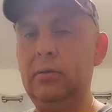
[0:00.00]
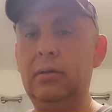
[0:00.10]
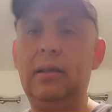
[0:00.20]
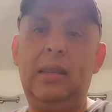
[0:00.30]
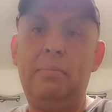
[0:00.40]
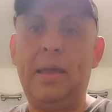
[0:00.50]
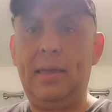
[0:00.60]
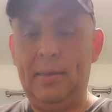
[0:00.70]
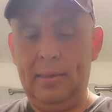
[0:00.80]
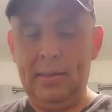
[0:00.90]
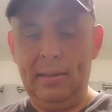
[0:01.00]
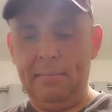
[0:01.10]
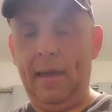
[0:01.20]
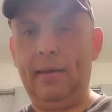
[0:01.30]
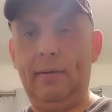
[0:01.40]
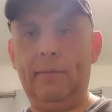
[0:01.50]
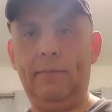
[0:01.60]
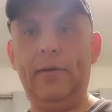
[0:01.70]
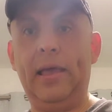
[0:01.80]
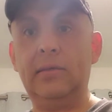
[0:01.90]
cleaning my
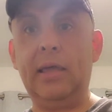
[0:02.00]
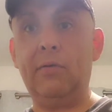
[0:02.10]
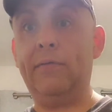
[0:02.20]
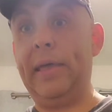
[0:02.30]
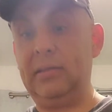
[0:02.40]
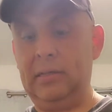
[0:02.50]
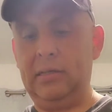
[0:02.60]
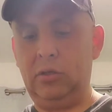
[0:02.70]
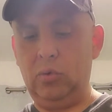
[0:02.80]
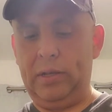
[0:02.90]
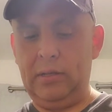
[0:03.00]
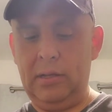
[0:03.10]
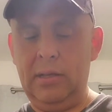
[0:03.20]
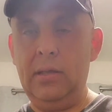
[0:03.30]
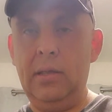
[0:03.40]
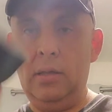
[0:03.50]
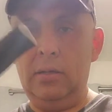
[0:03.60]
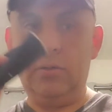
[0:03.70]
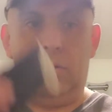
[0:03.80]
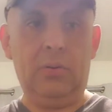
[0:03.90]
face out of excess sweat.
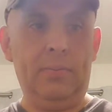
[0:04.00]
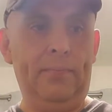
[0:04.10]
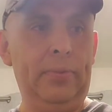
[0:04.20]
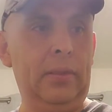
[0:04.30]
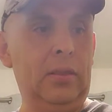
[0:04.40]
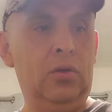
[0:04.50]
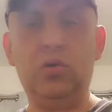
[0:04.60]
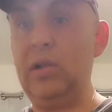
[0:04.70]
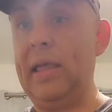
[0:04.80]
So usually I